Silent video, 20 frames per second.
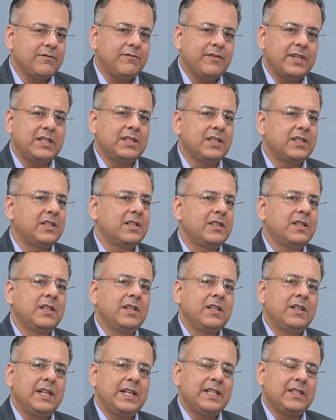whether
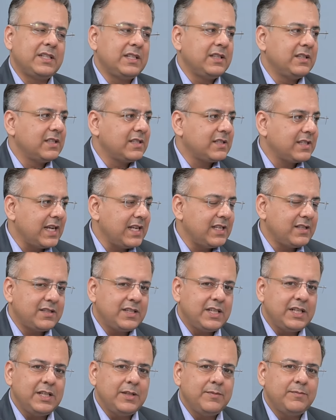it's in the sales
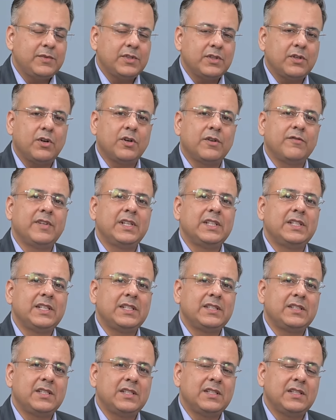teams or whether
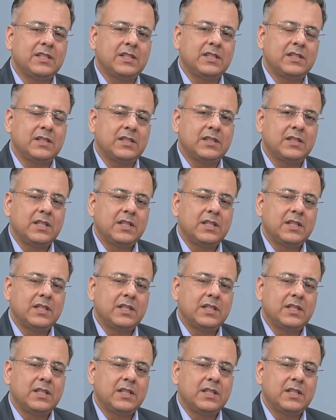it's in the